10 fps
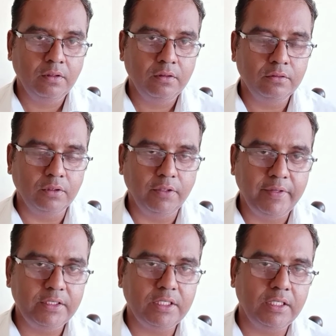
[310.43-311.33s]
So
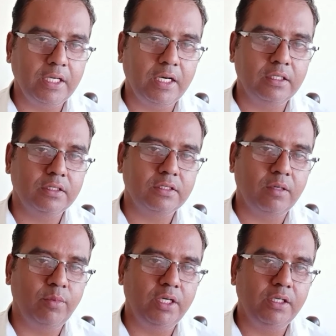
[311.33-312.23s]
events and characters are
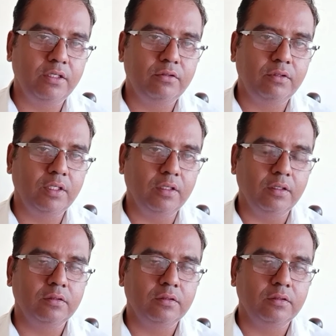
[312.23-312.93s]
blended together